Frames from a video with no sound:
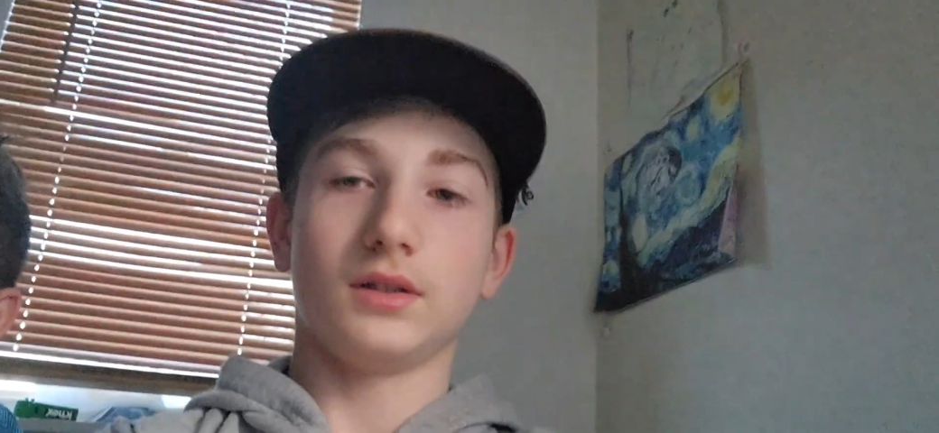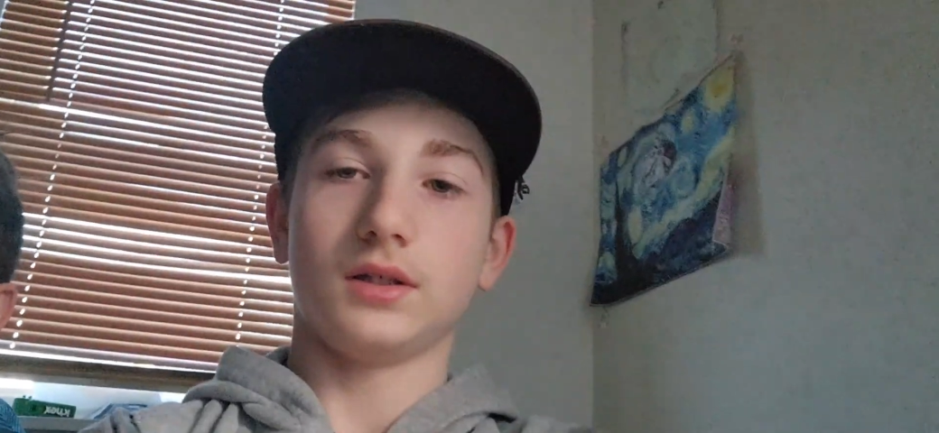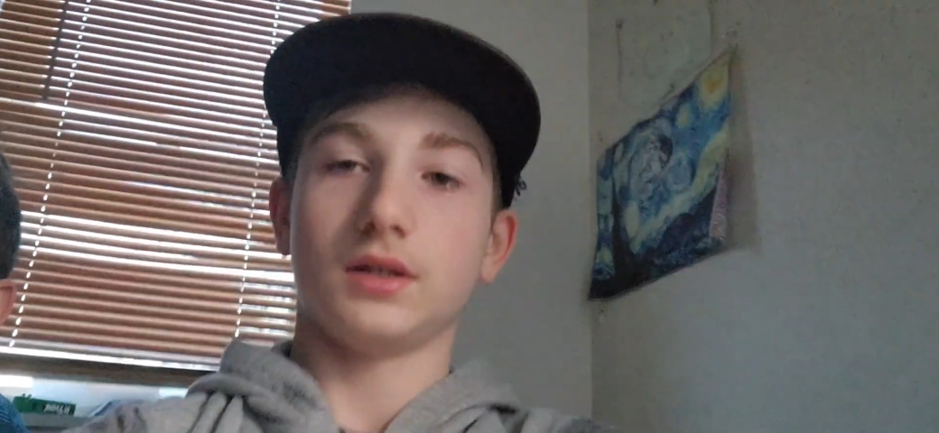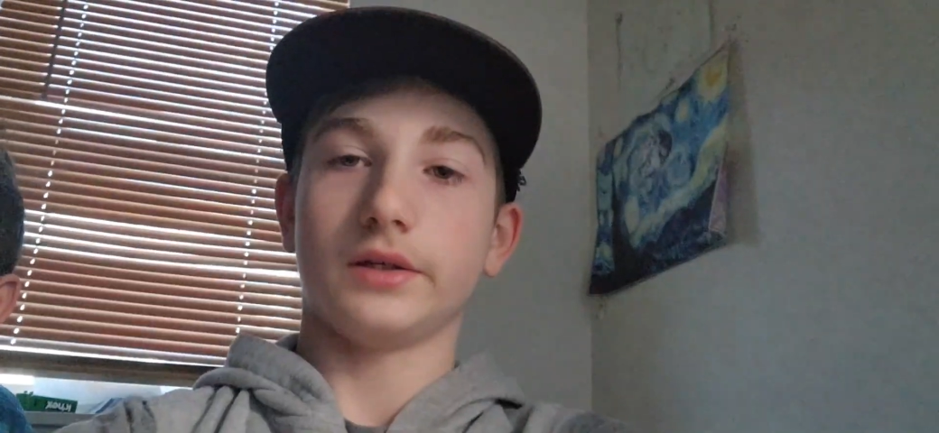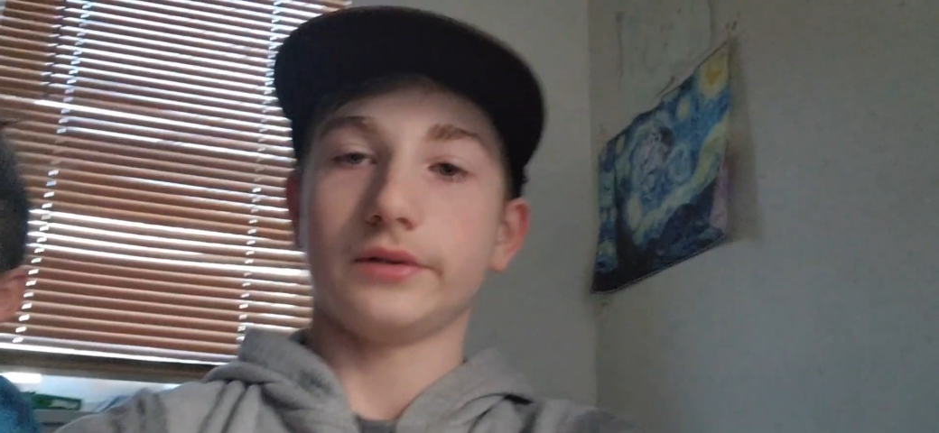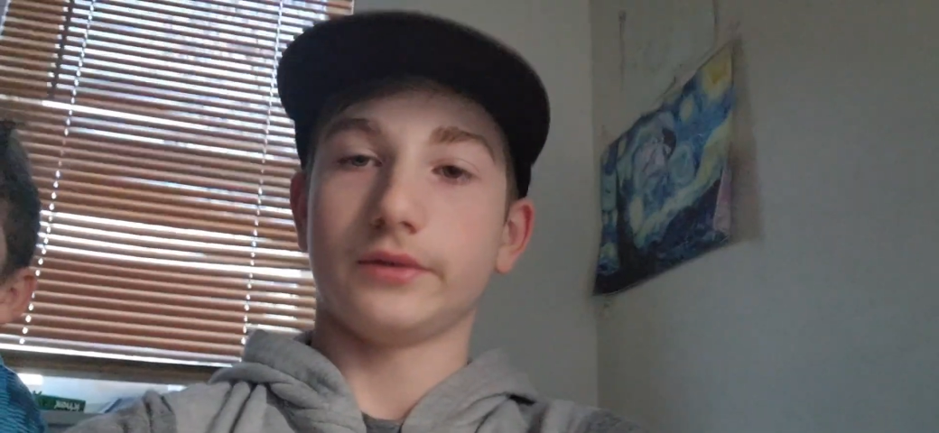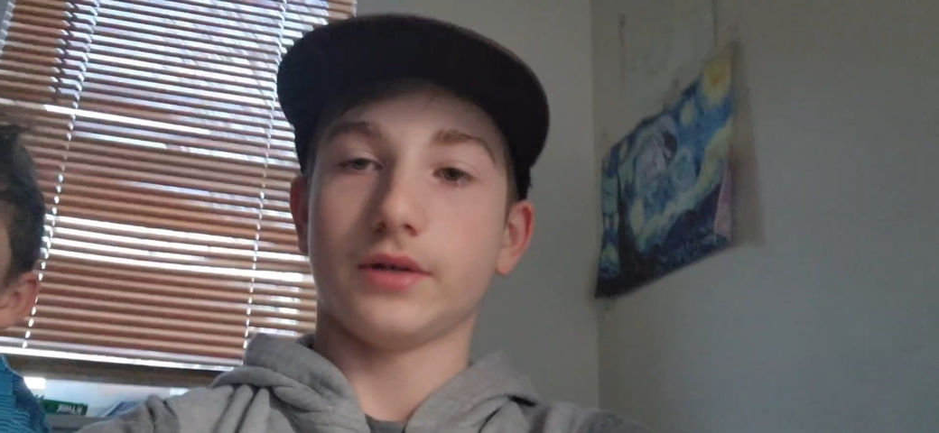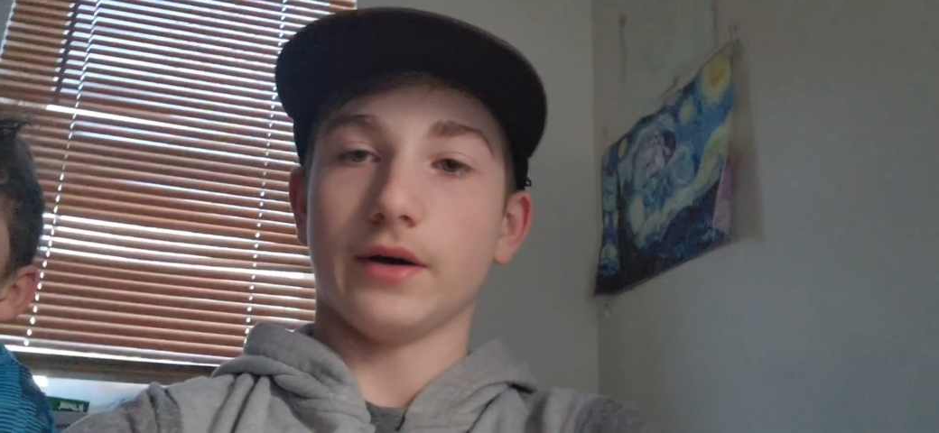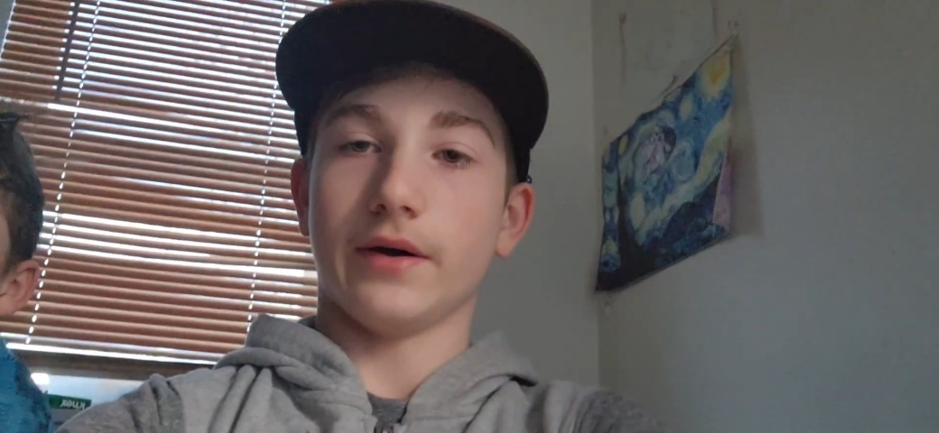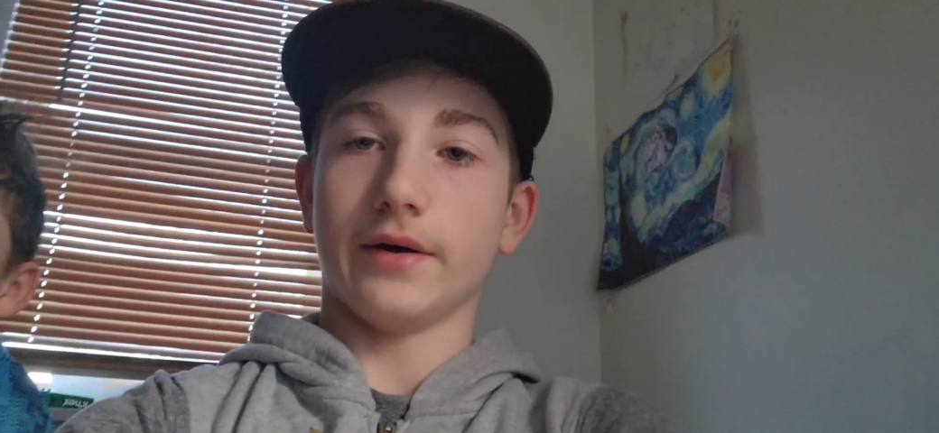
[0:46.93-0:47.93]
And,
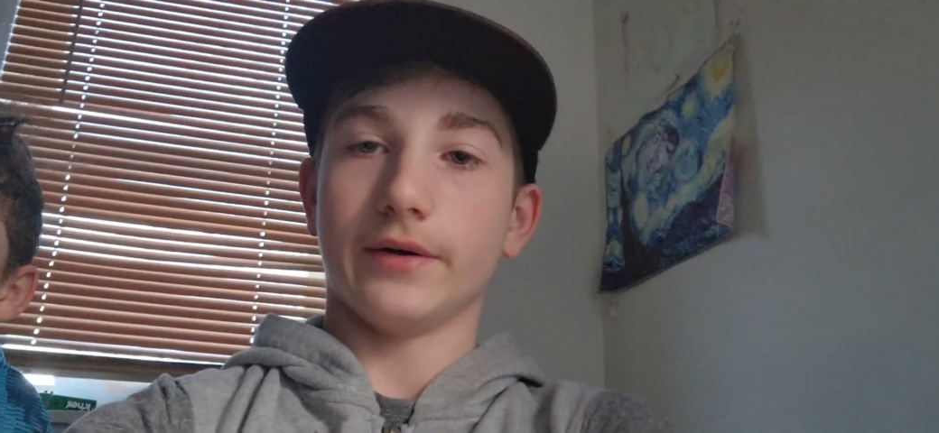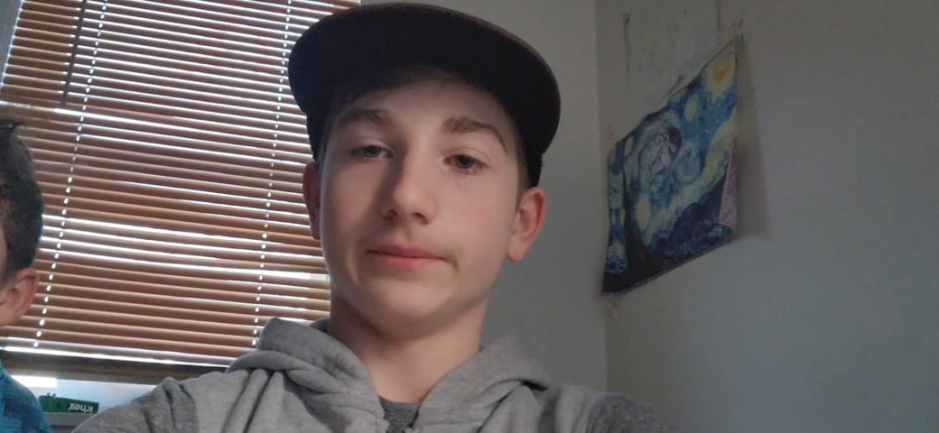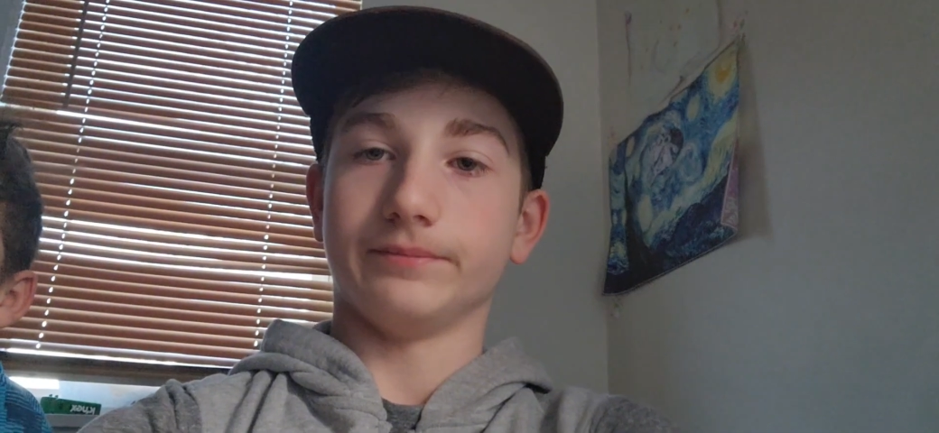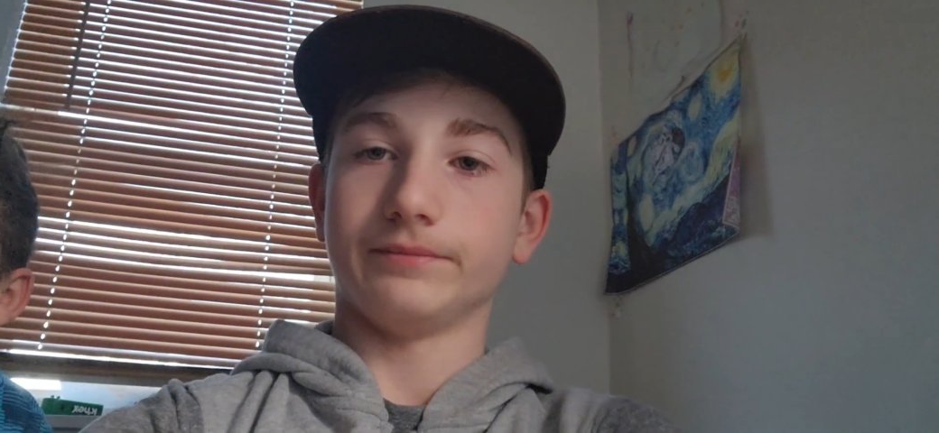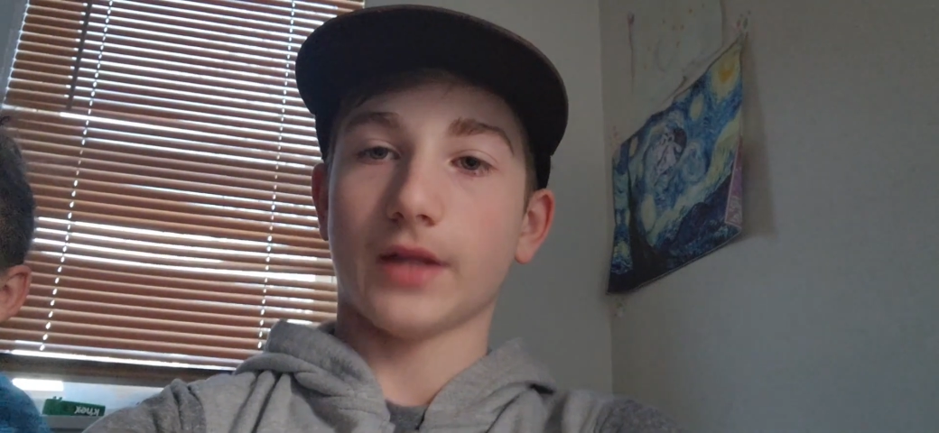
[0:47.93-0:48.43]
uh,